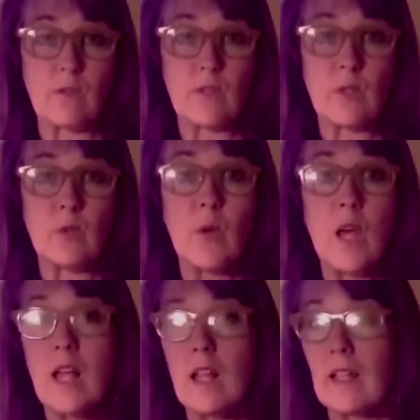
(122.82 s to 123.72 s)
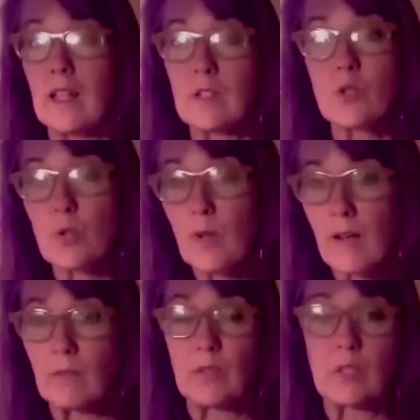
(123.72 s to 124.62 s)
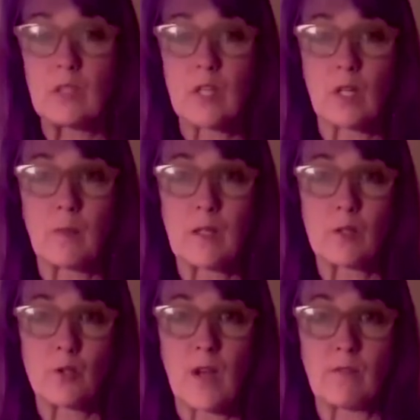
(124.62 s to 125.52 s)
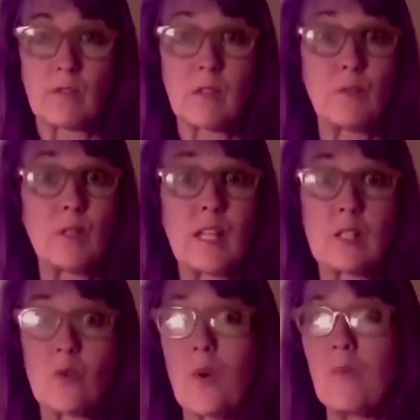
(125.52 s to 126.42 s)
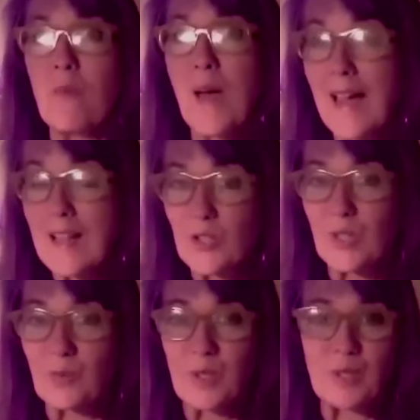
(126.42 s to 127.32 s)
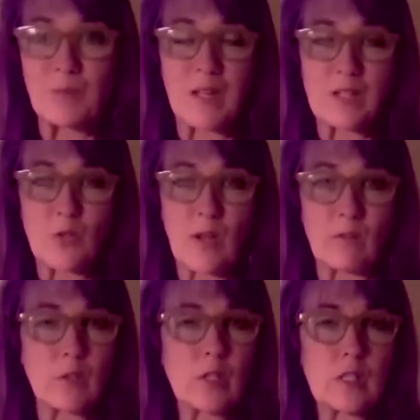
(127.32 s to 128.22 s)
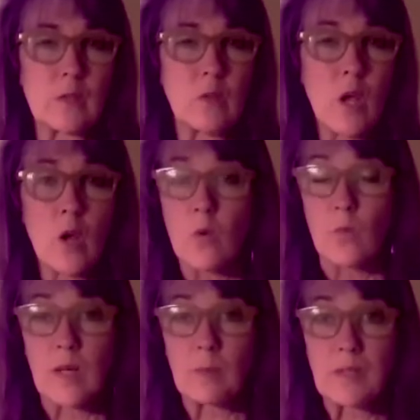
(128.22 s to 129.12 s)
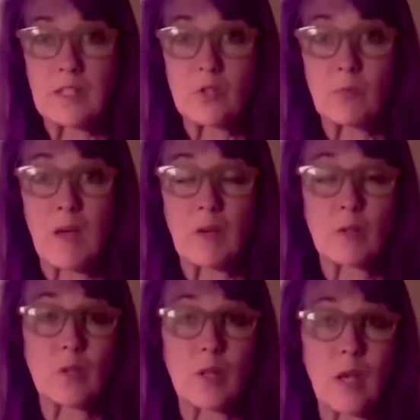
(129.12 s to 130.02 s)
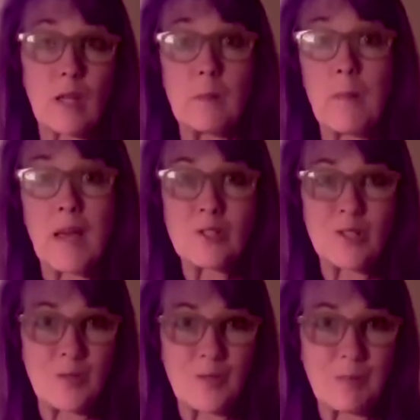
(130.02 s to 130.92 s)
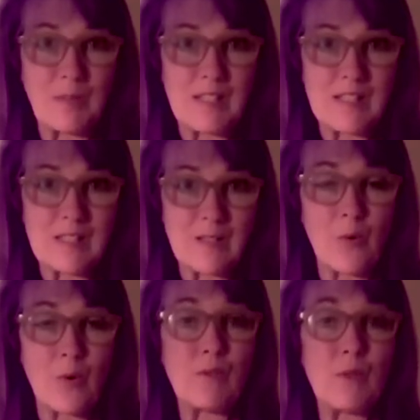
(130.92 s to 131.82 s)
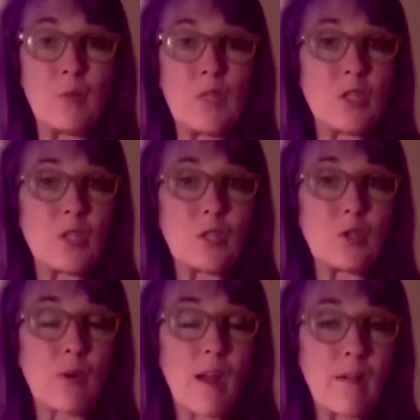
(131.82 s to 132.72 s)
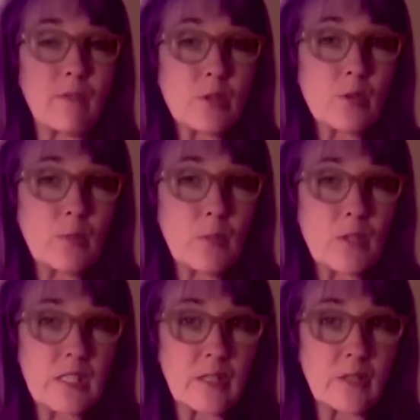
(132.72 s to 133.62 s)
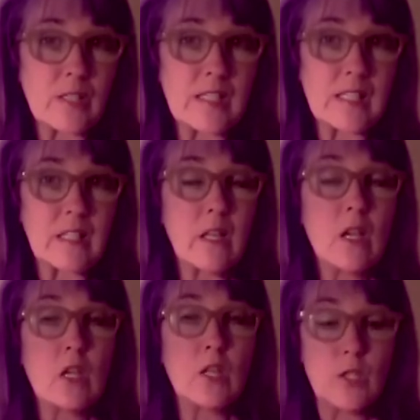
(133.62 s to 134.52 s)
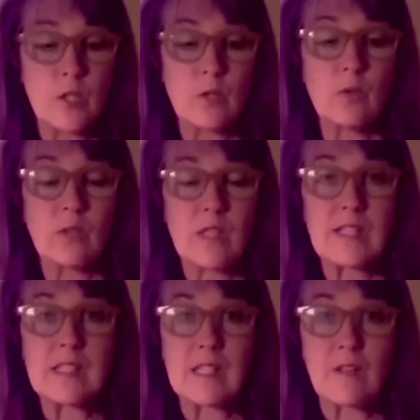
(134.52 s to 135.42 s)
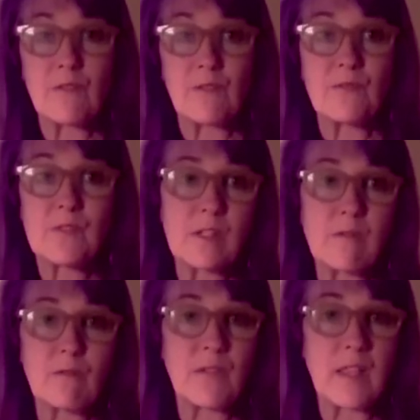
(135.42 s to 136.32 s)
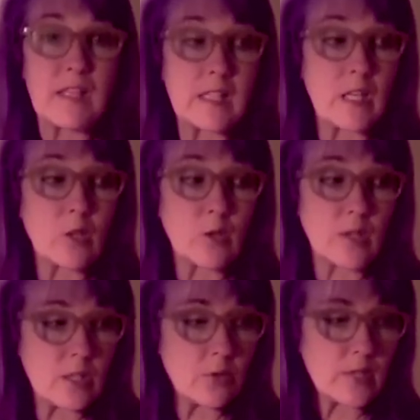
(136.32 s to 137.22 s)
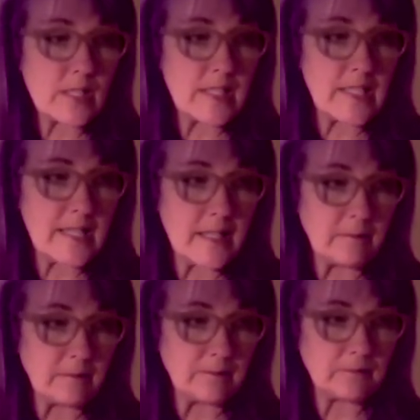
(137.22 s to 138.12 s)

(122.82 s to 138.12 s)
If you like to travel, you could talk about your travels. If you like to imagine where you might travel, you could write a place about an imaginary place. Or if you wish you could travel to a book series, you list some things that you're interested in.